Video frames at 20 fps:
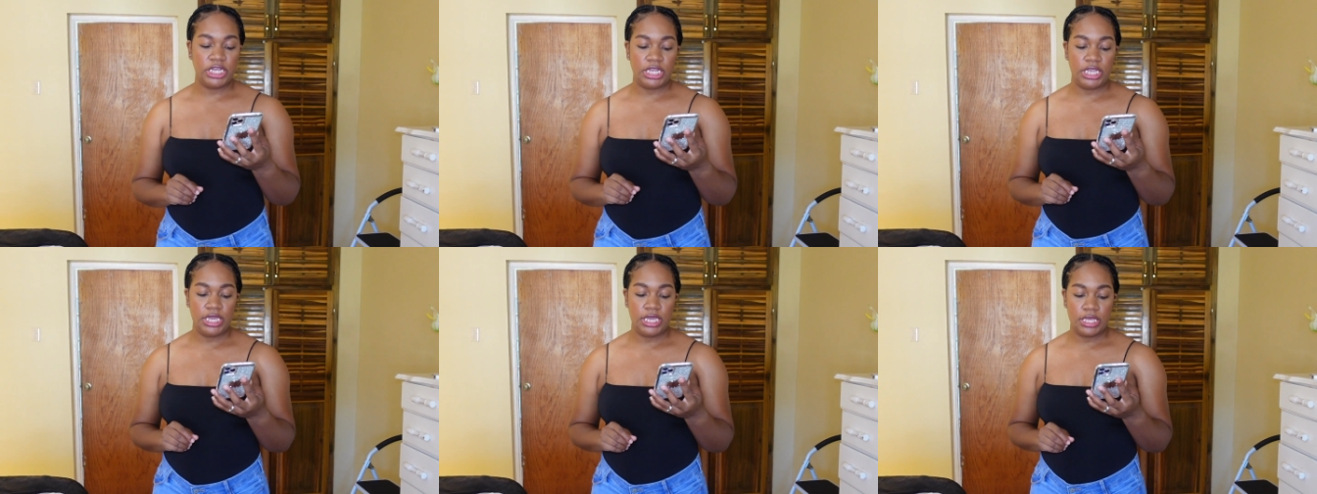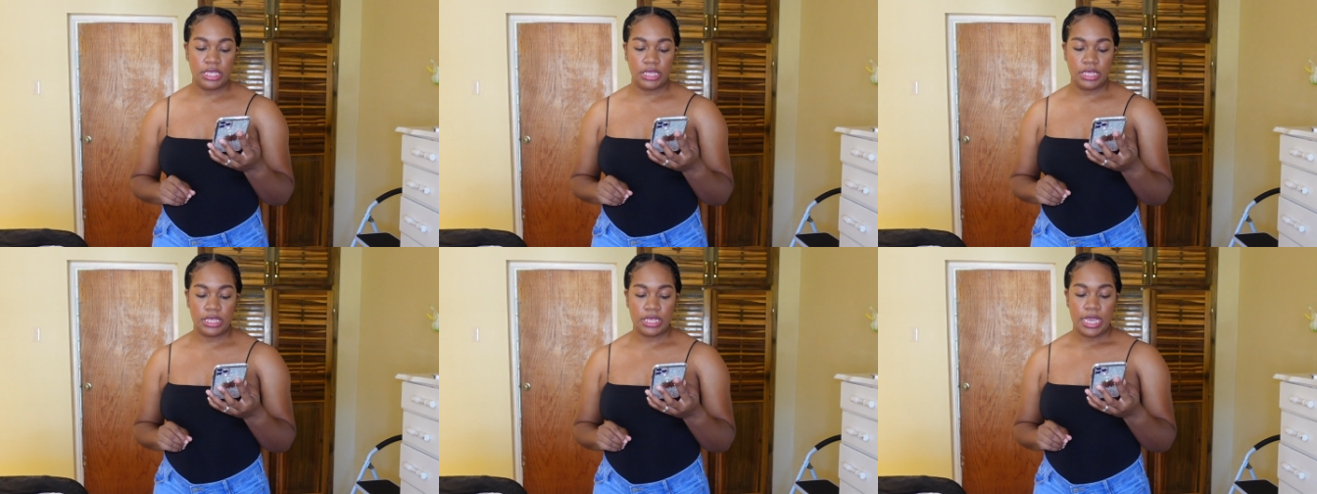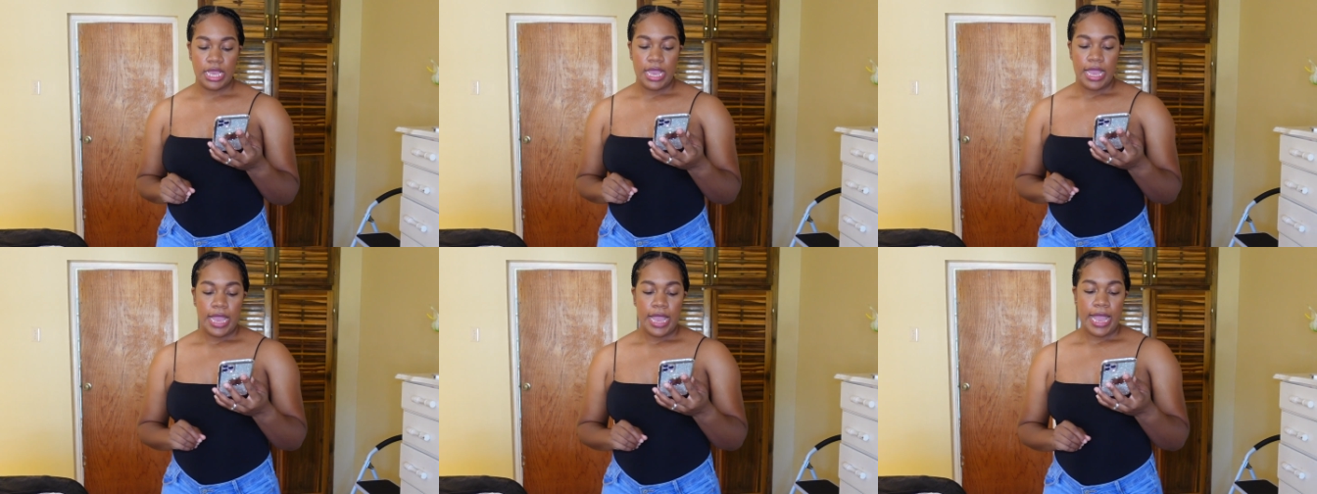jeans
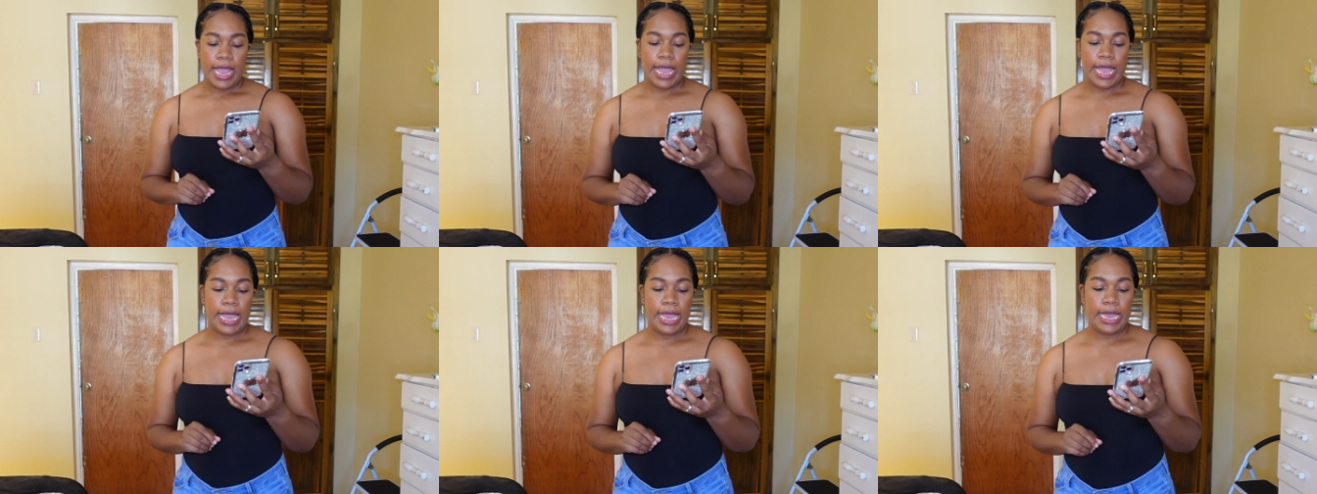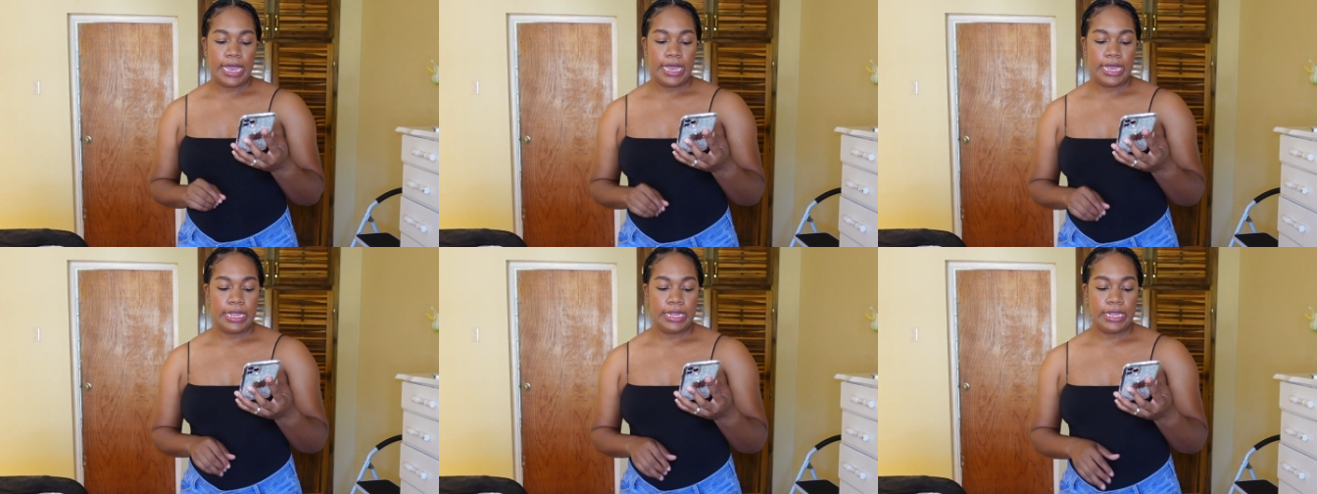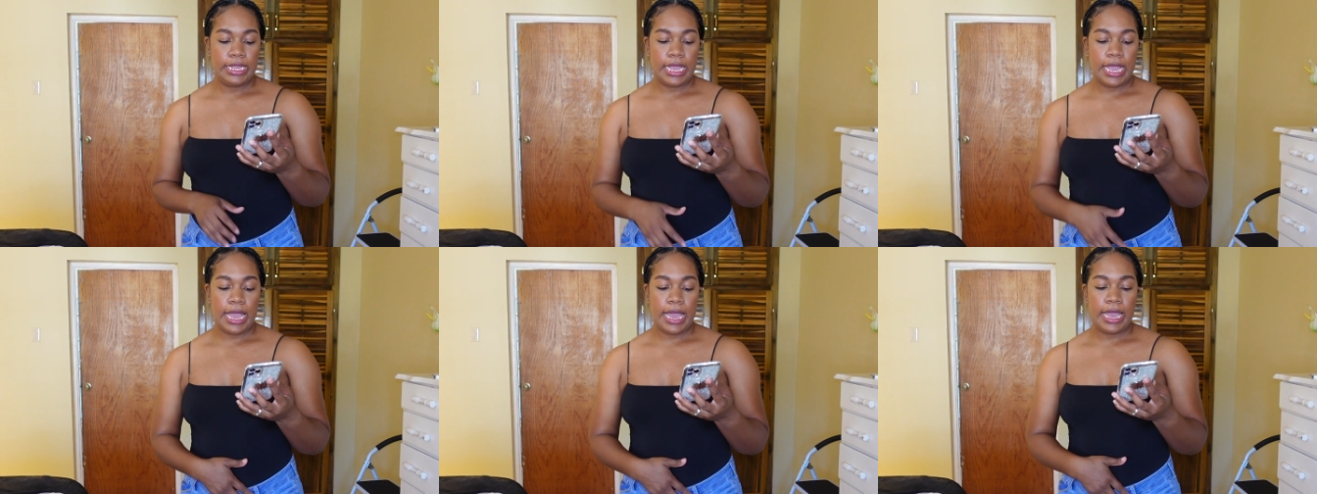and
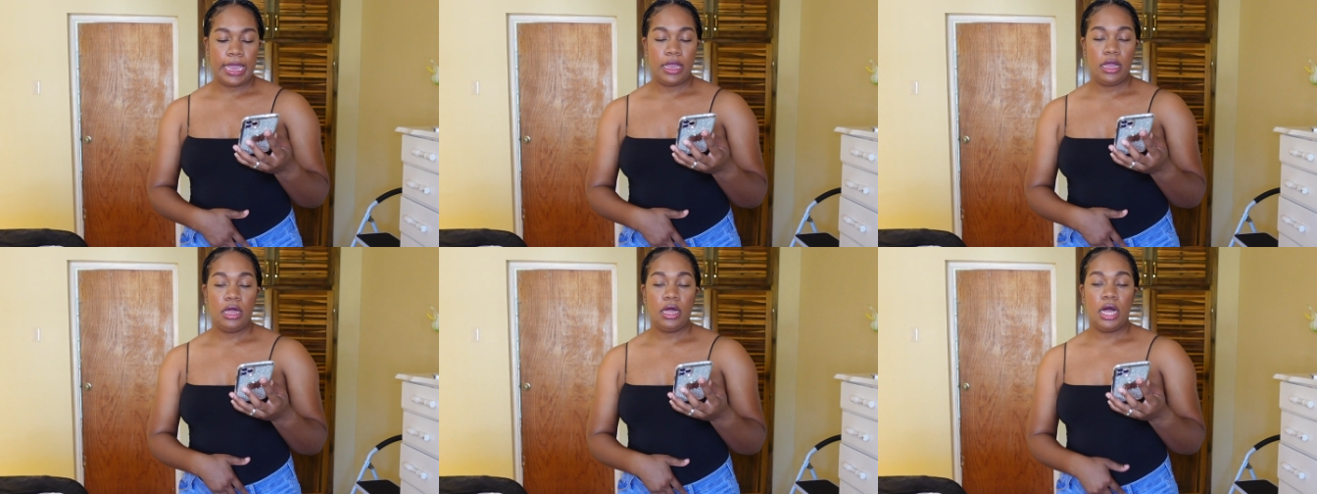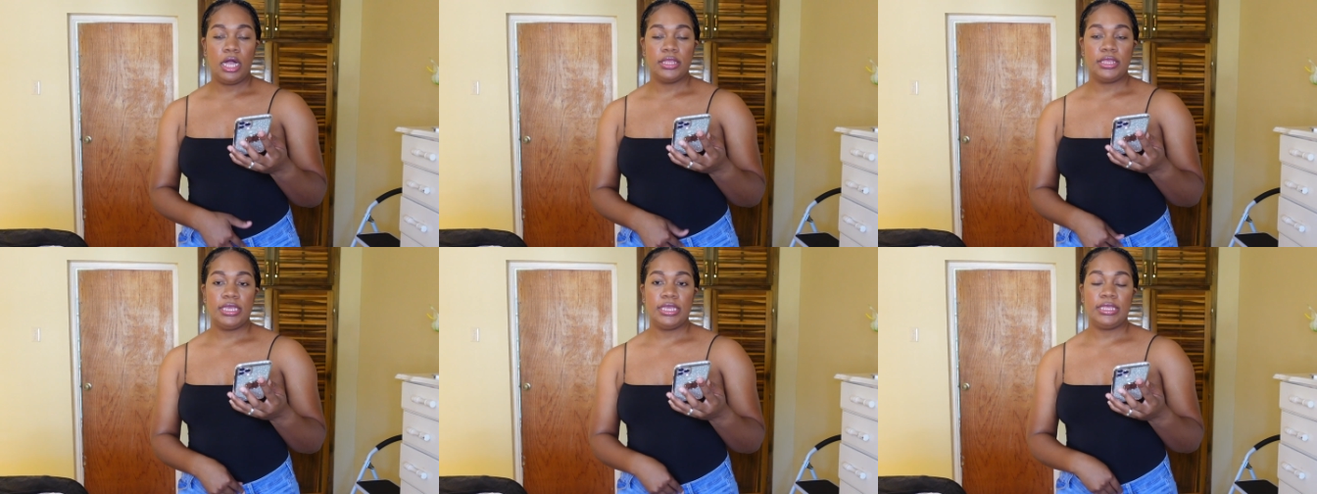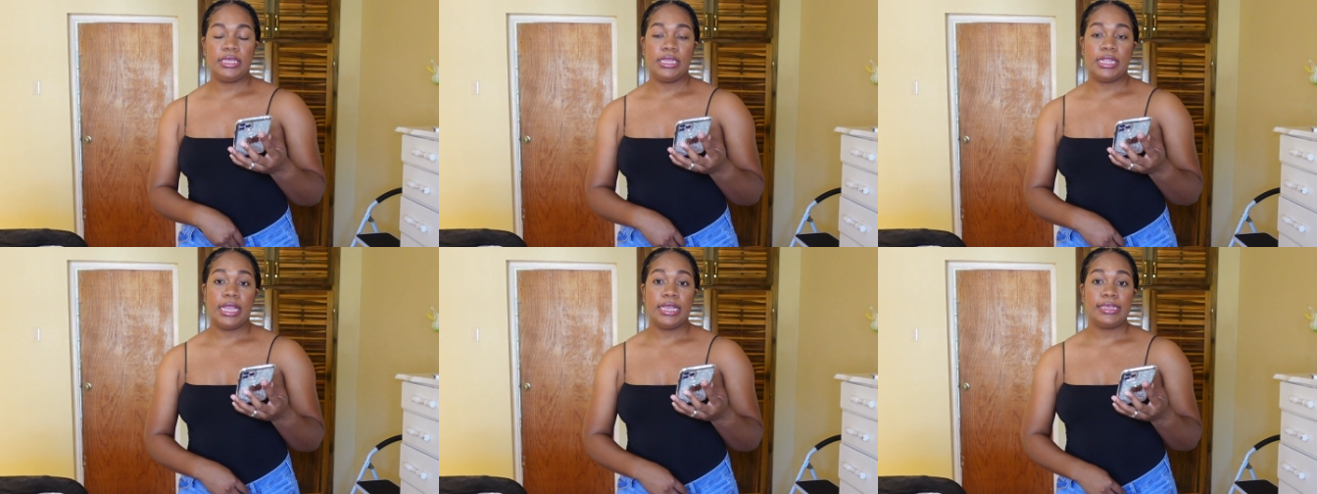i got it
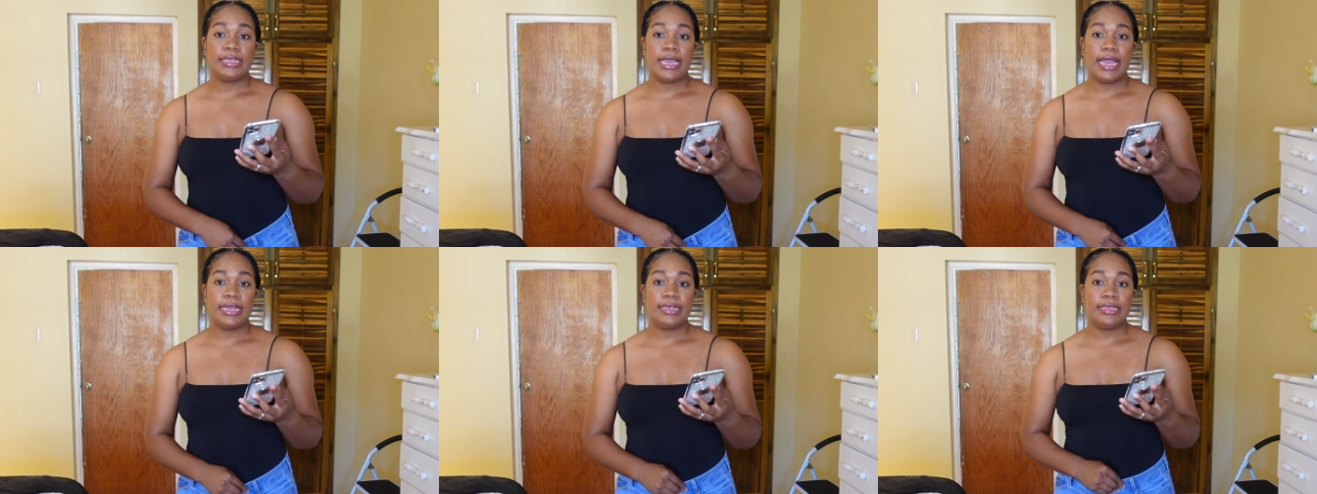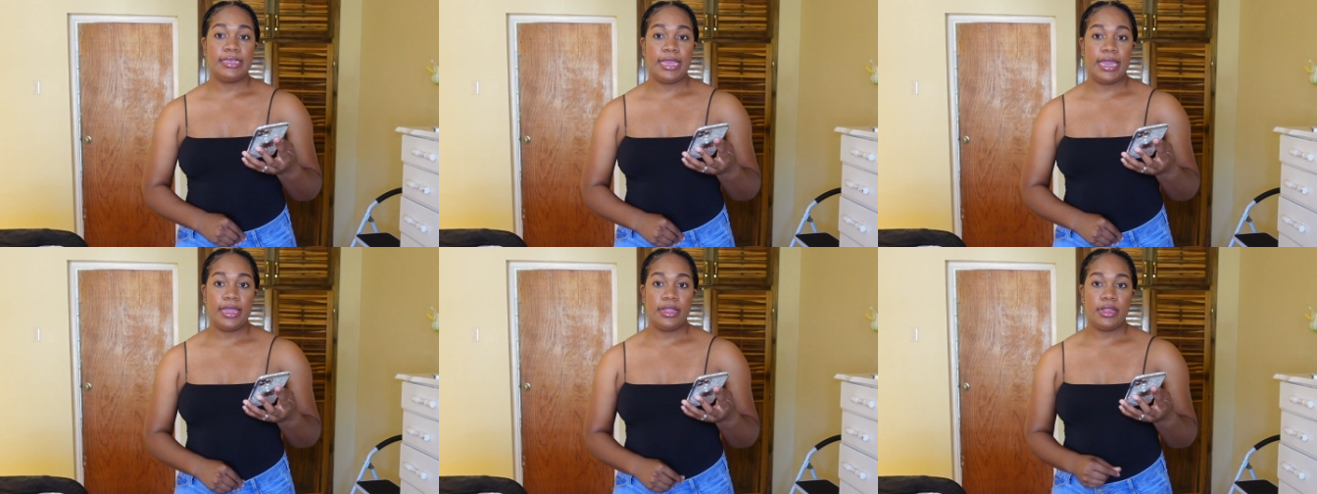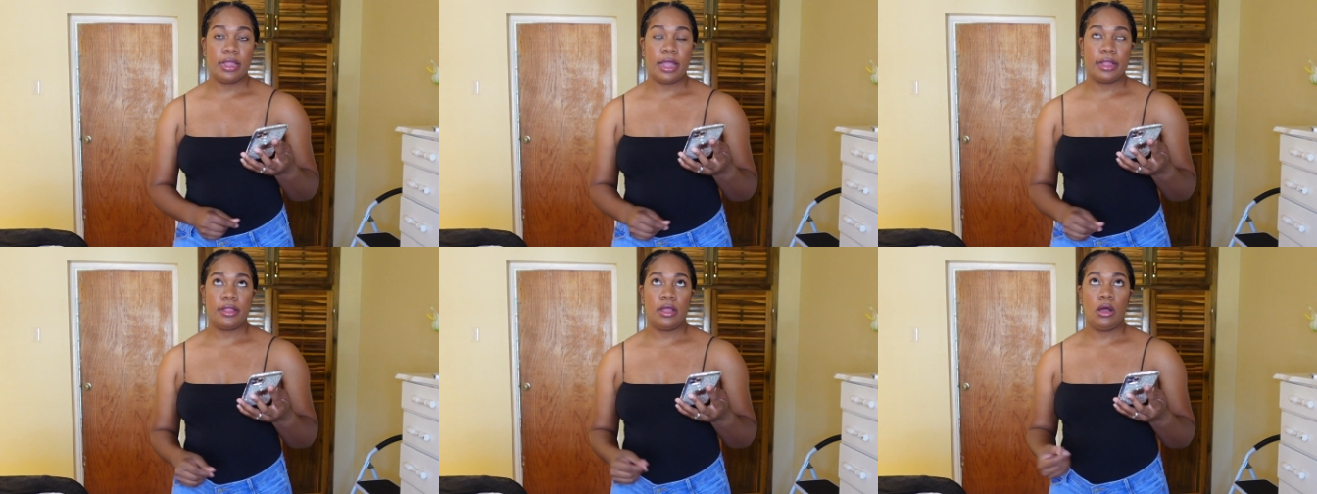in a size 10
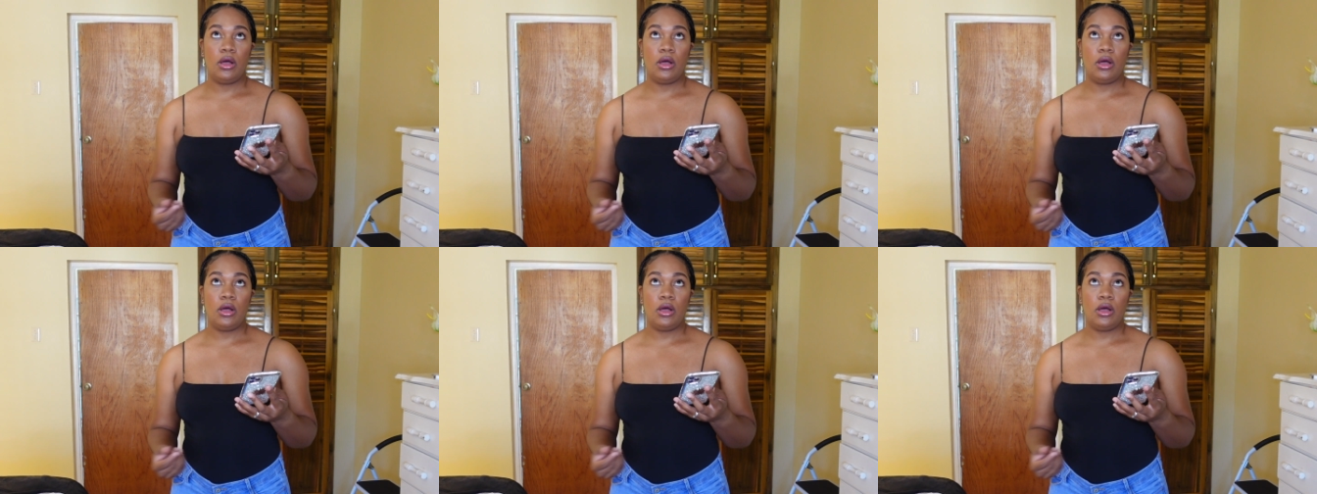and i